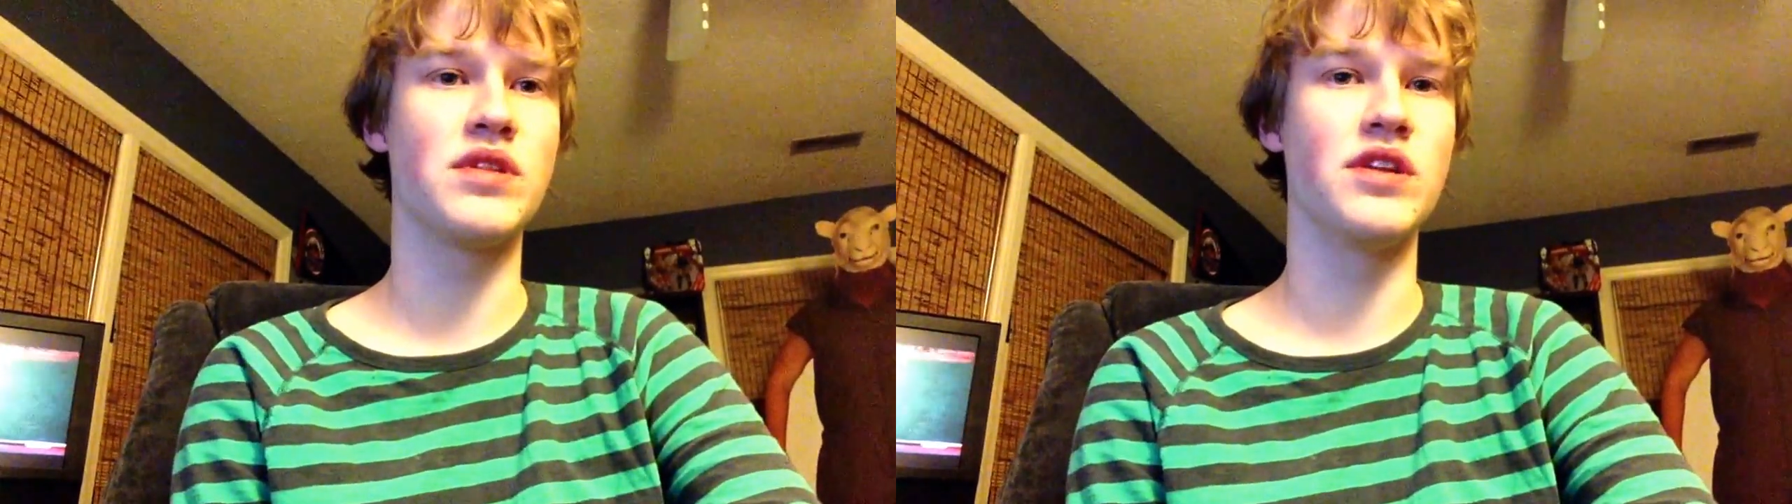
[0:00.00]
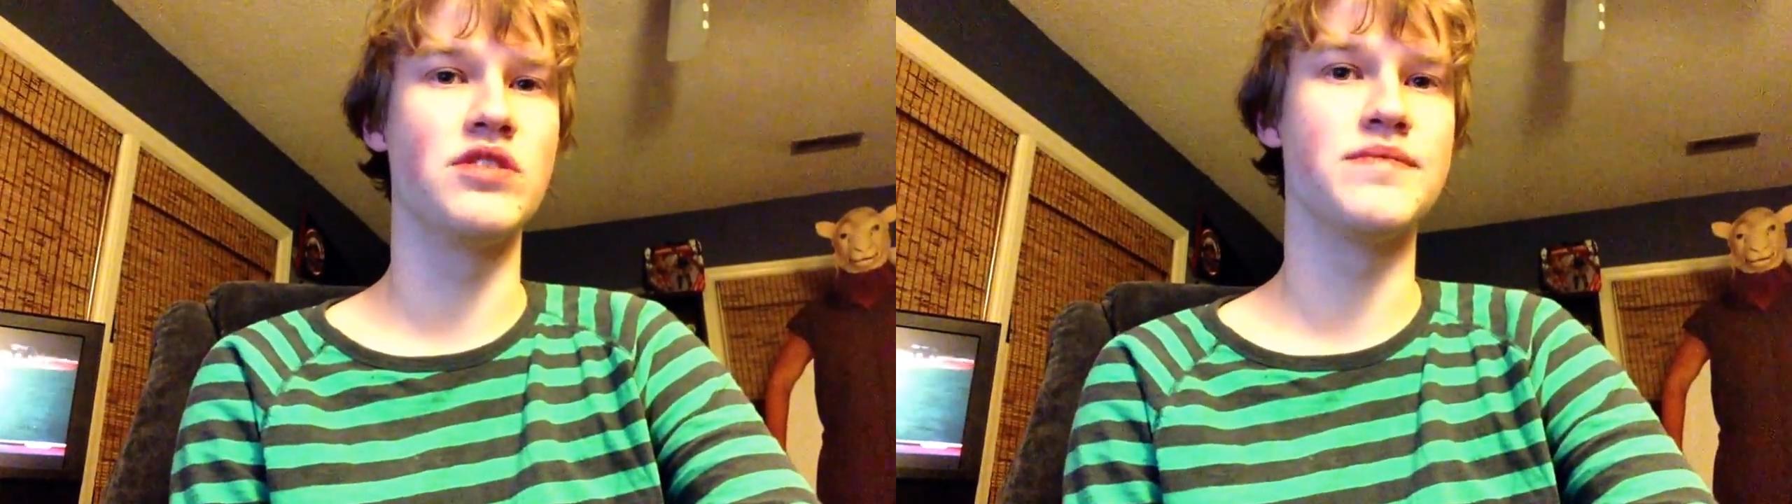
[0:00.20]
the
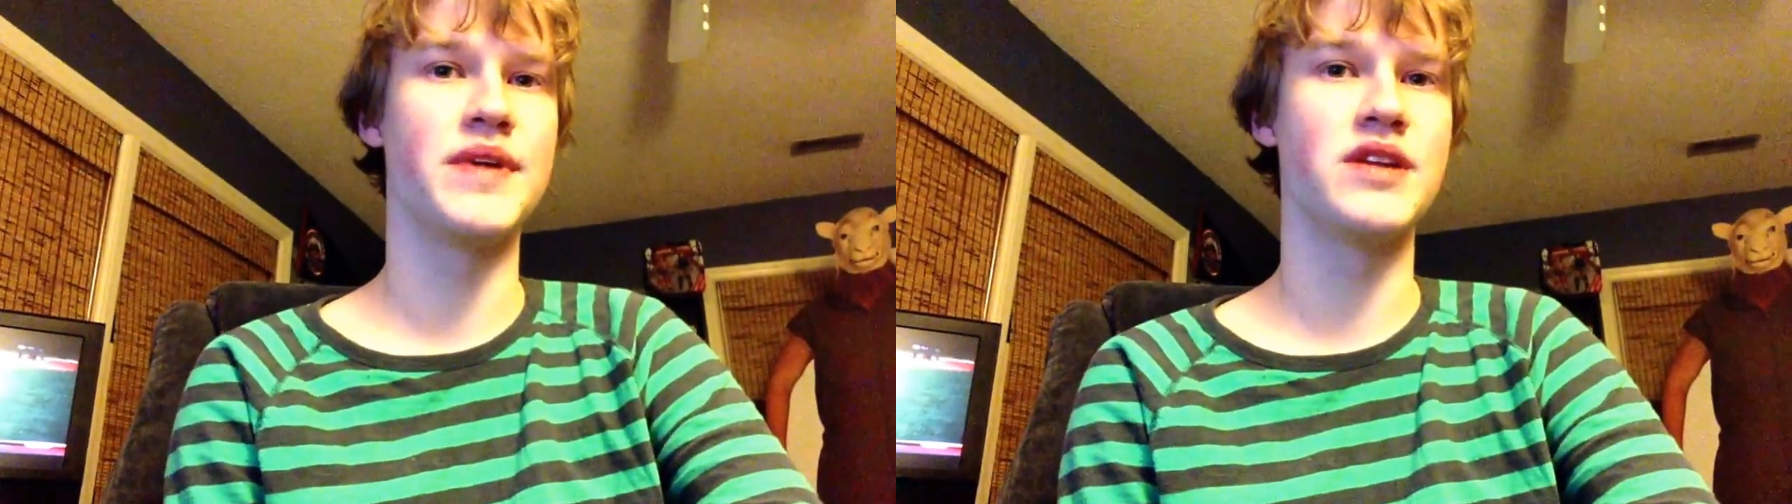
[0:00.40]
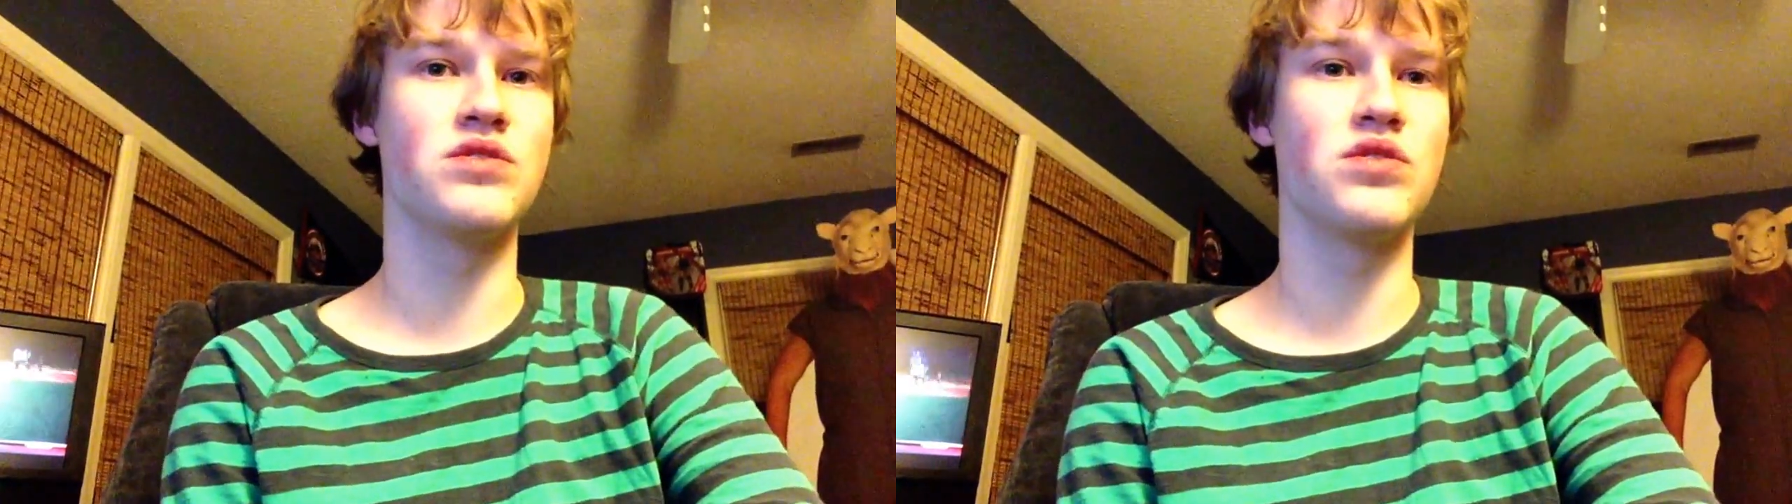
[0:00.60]
Los
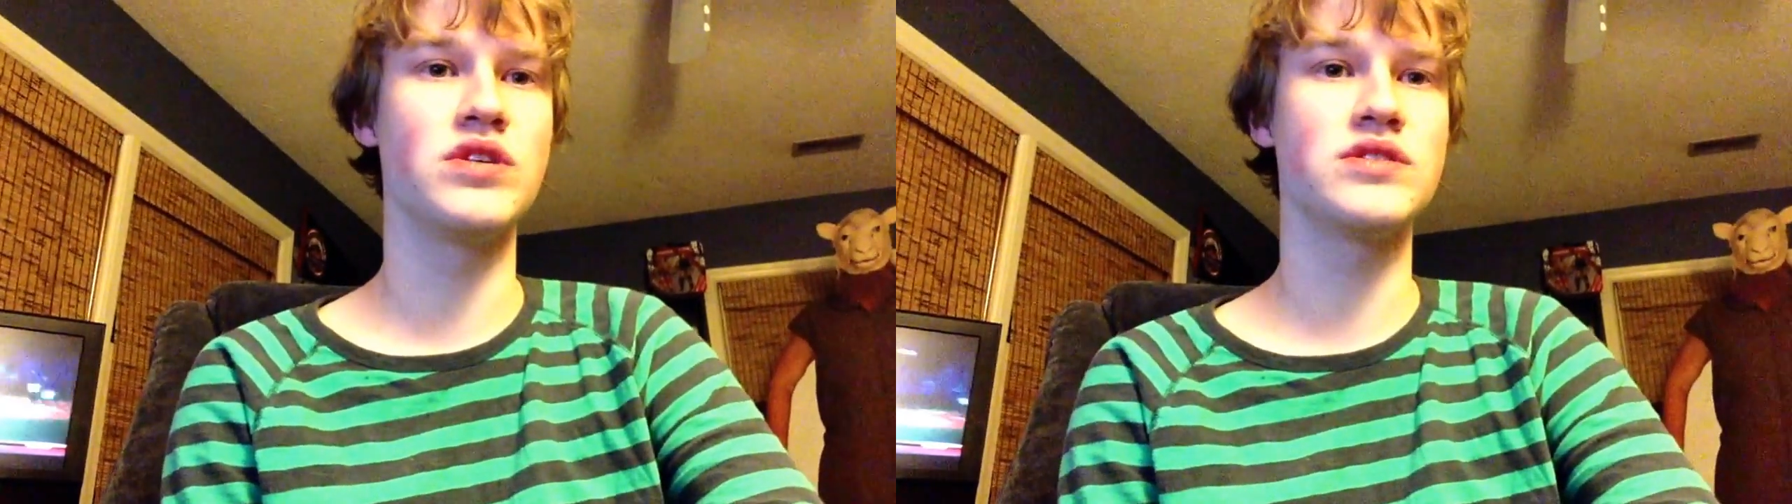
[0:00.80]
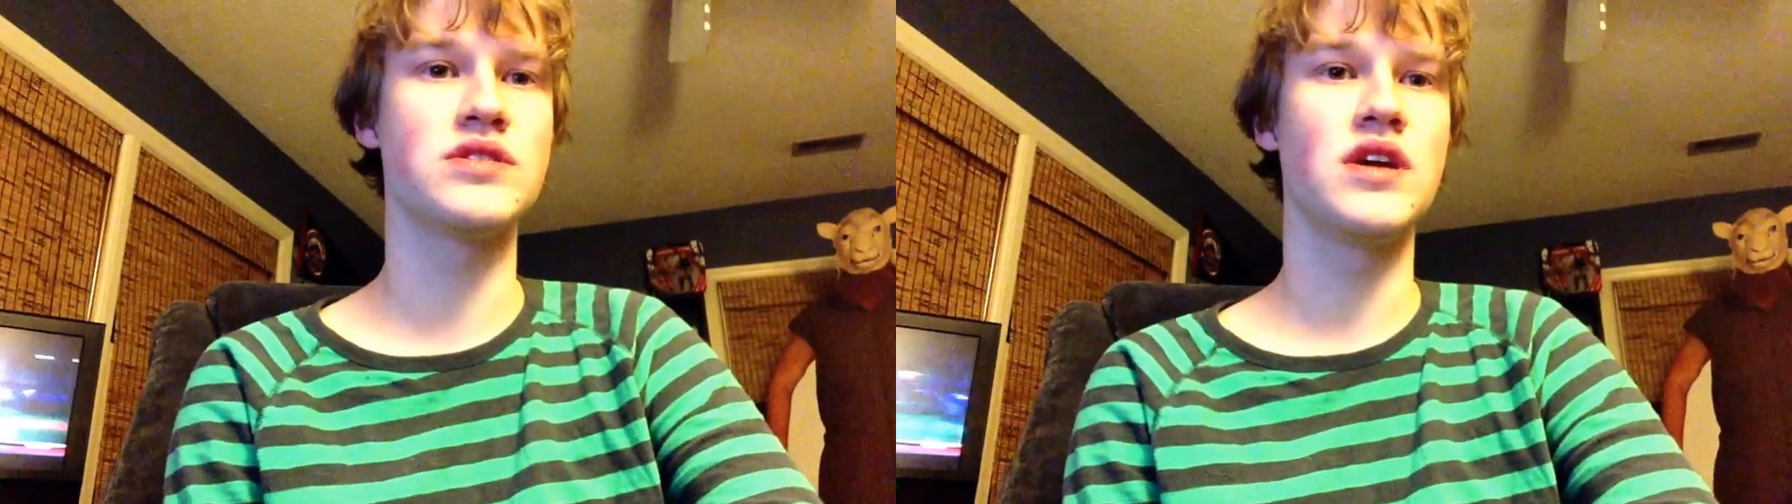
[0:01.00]

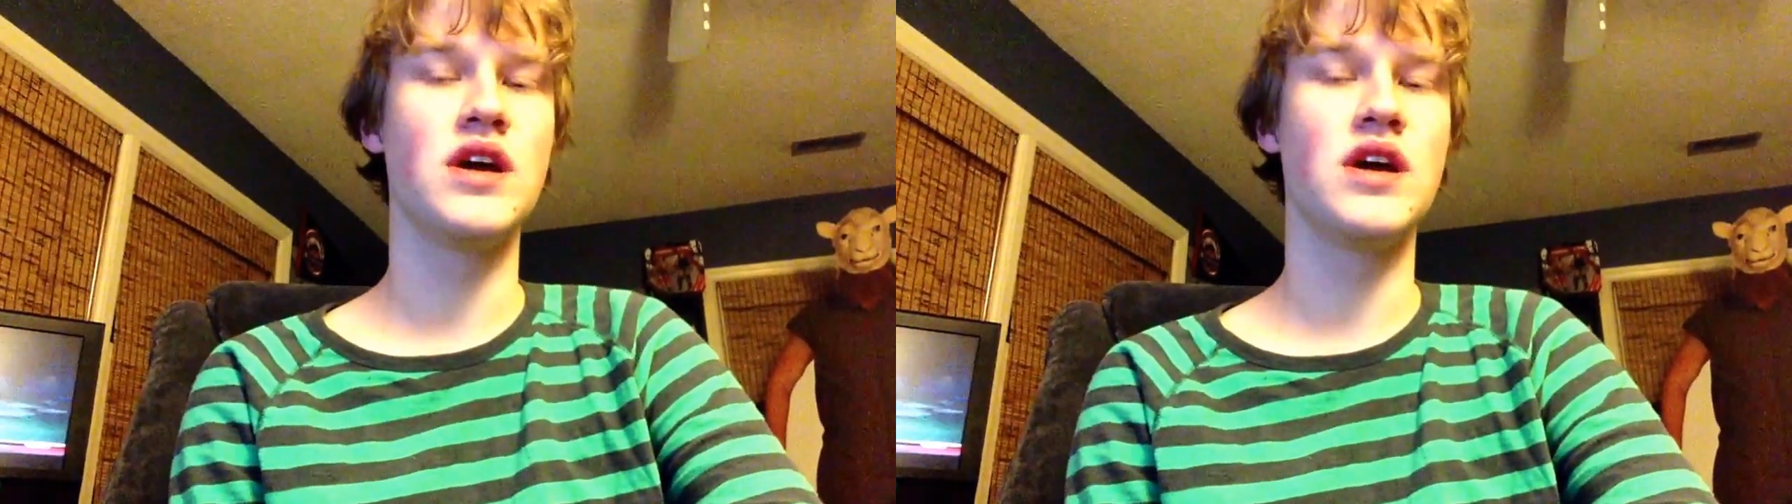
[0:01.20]
Matadores.